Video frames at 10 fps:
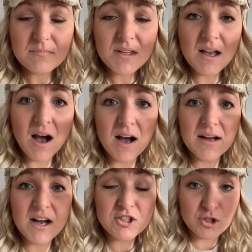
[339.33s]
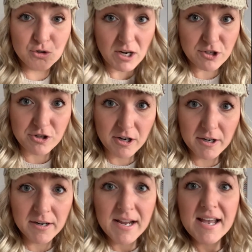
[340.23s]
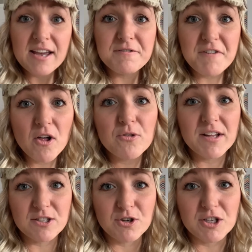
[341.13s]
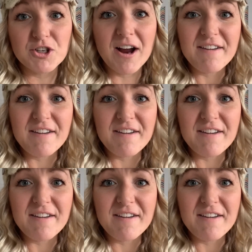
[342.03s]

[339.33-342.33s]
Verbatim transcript: uh, a structure and followed that structure.